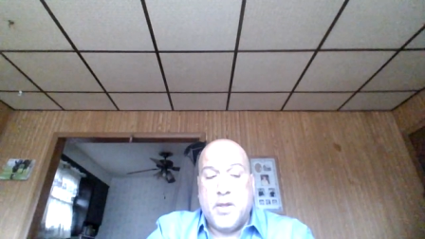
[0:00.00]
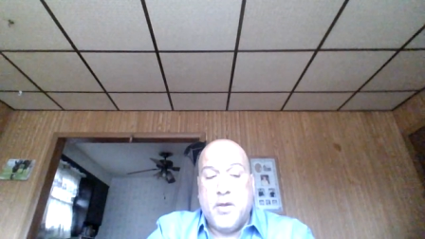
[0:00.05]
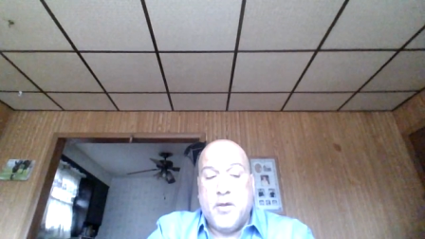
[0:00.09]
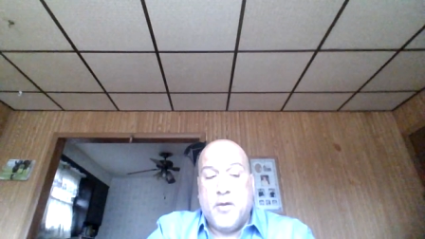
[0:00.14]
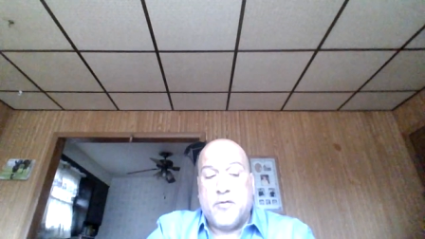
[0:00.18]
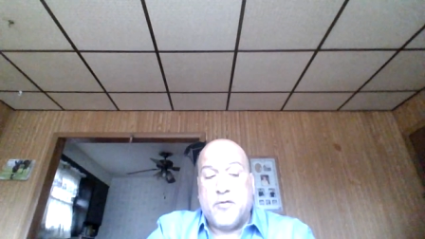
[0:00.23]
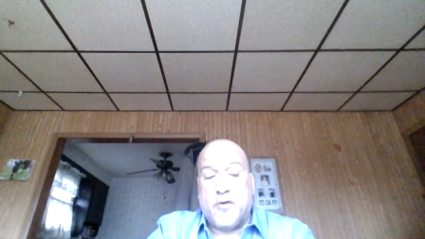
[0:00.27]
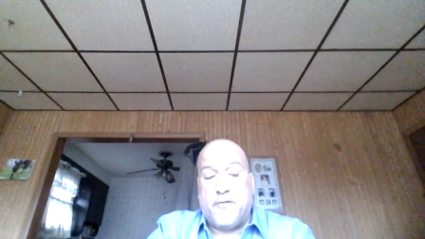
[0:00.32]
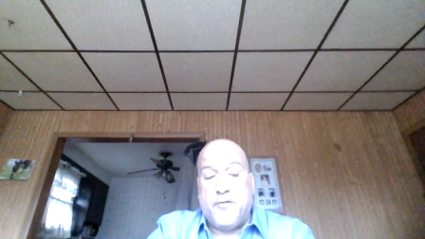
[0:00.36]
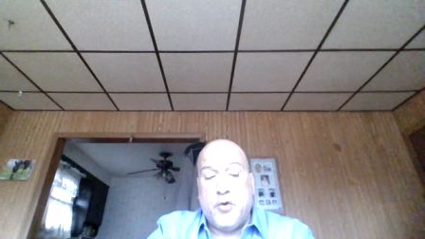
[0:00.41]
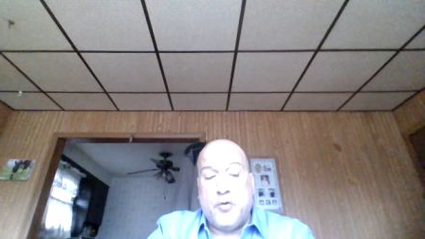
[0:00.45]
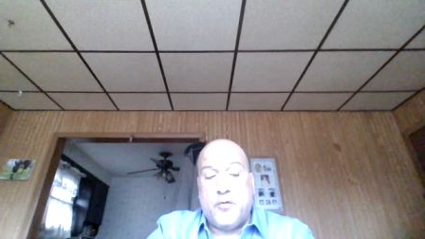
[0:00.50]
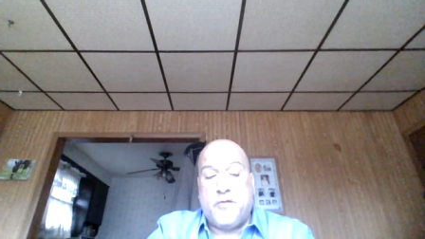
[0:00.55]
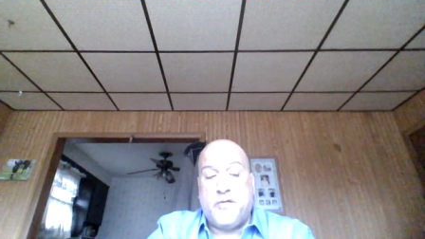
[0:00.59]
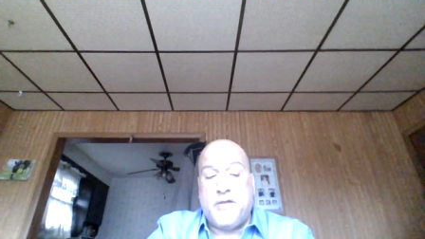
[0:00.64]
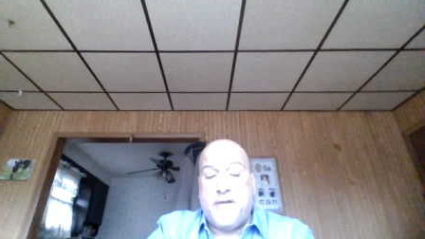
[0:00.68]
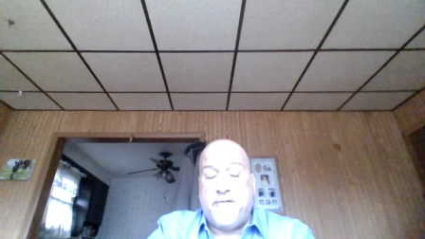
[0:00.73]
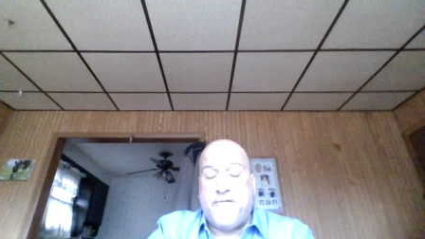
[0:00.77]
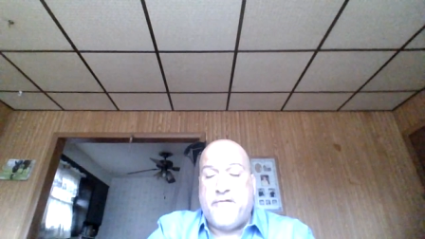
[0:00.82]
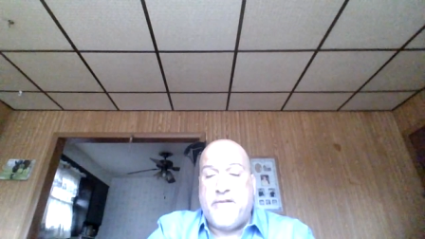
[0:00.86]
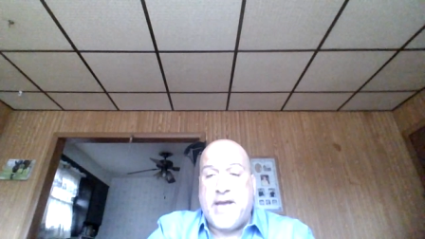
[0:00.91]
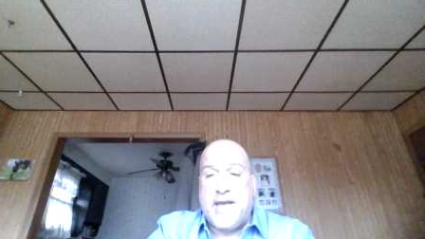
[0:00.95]
So if you
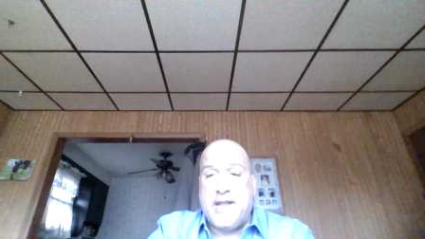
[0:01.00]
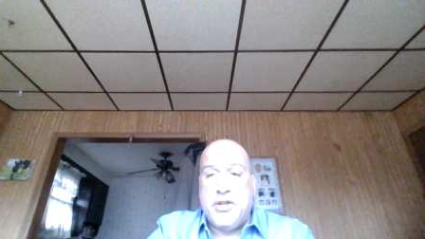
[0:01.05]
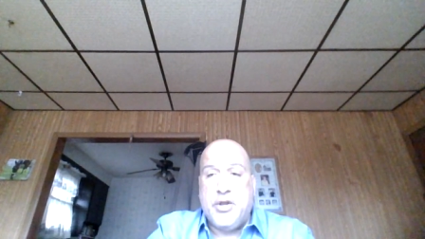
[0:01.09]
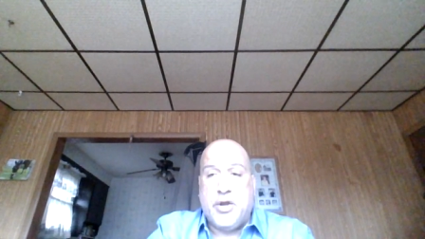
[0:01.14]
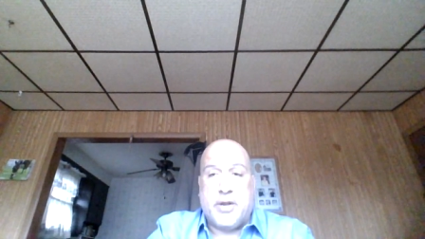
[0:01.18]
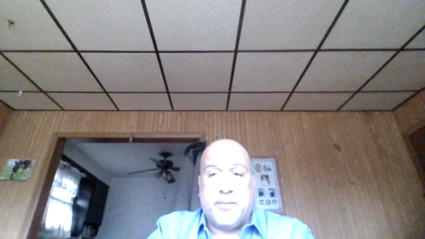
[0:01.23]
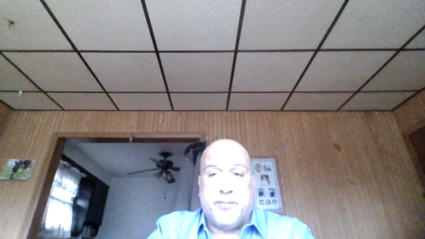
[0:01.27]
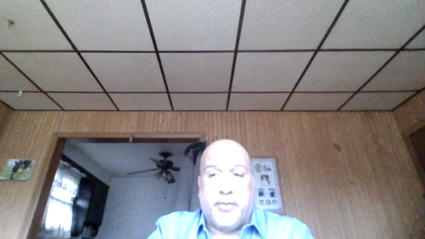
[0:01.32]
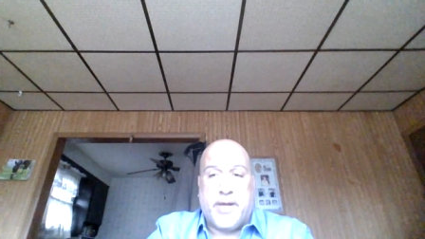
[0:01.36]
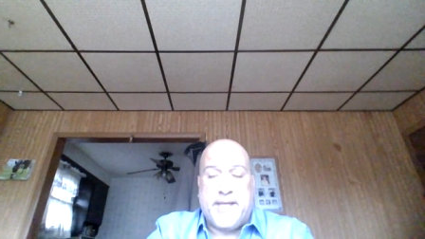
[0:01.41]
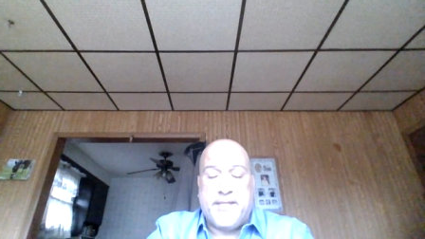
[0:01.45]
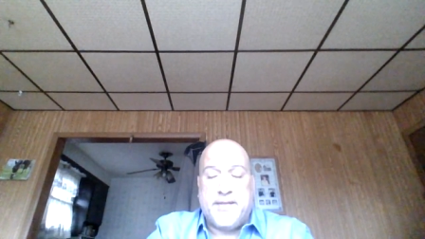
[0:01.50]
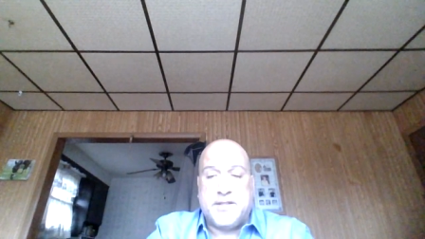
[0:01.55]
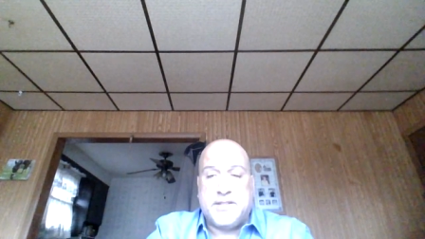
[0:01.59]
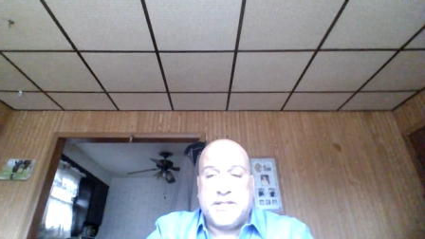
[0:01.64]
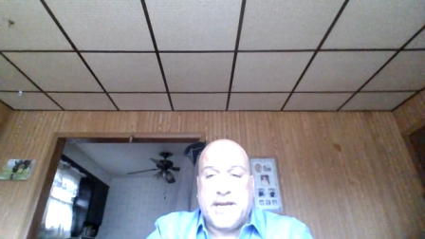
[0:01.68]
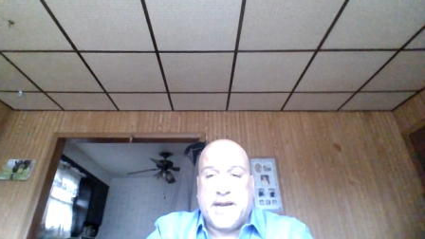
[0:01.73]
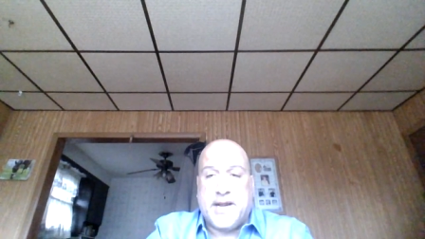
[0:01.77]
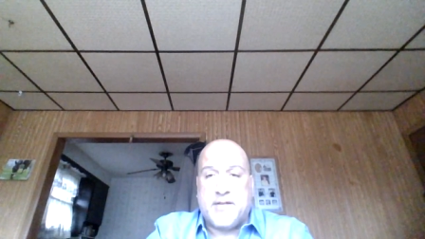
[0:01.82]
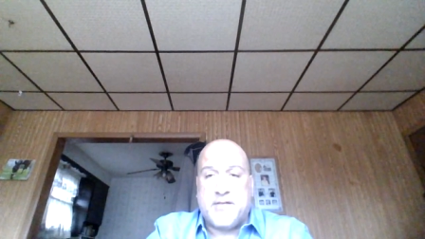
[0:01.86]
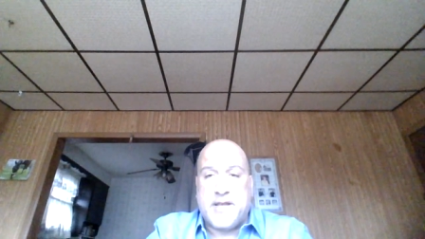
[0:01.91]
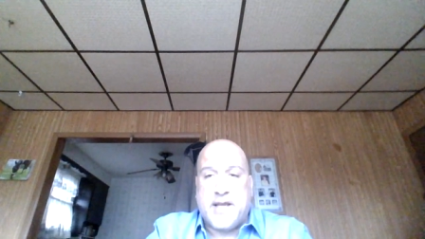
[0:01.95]
see fit, you can play the
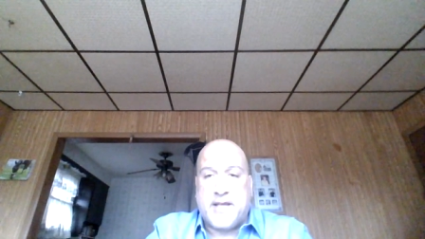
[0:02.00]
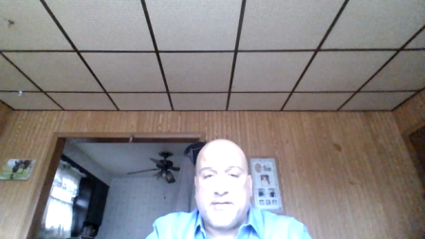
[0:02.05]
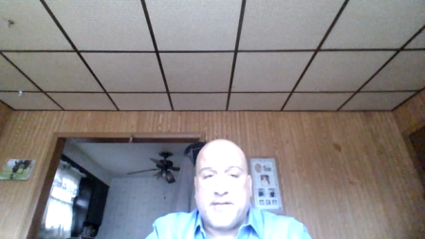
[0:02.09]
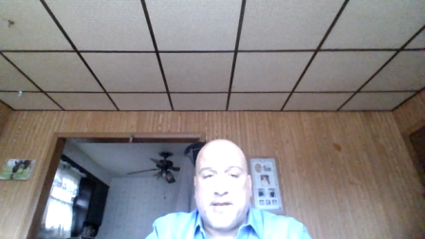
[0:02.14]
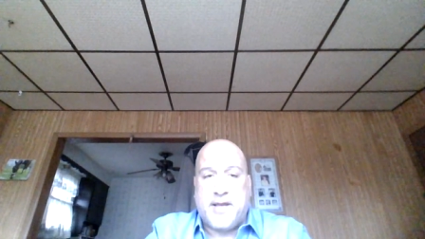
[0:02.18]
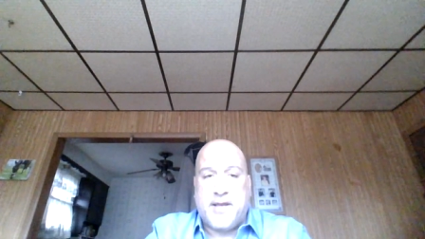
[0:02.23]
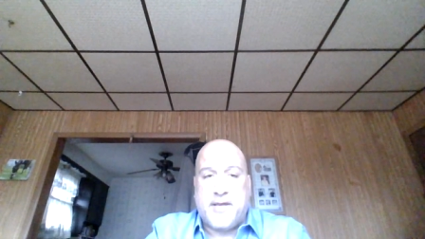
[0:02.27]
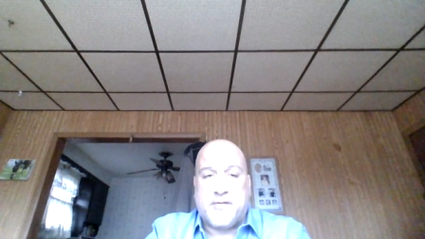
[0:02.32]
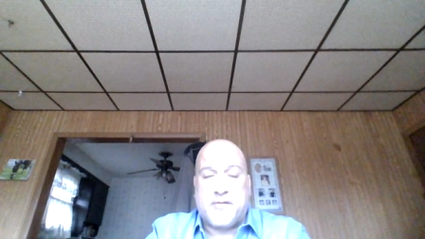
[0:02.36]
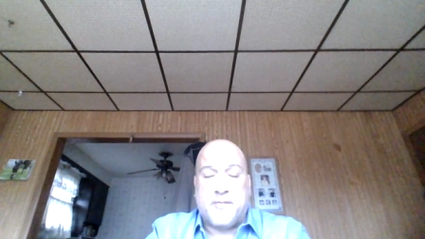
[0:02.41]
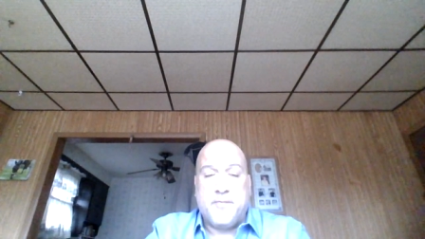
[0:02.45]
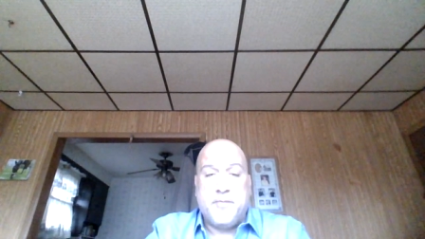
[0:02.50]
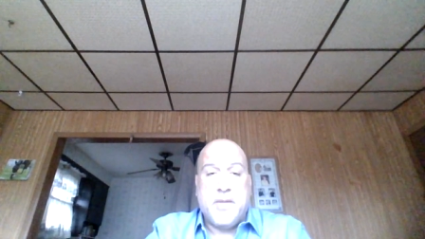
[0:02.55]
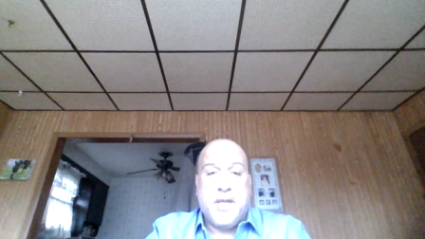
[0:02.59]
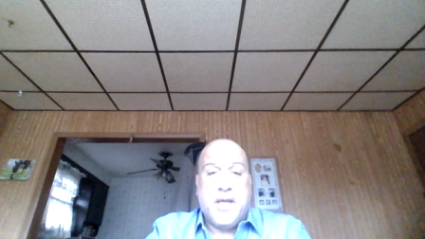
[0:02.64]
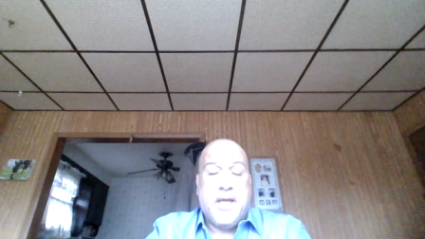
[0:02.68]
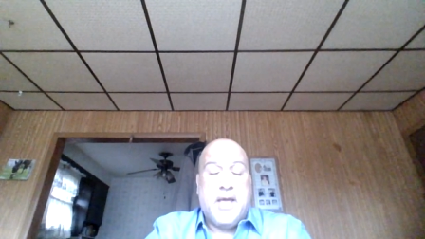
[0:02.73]
tickets as is.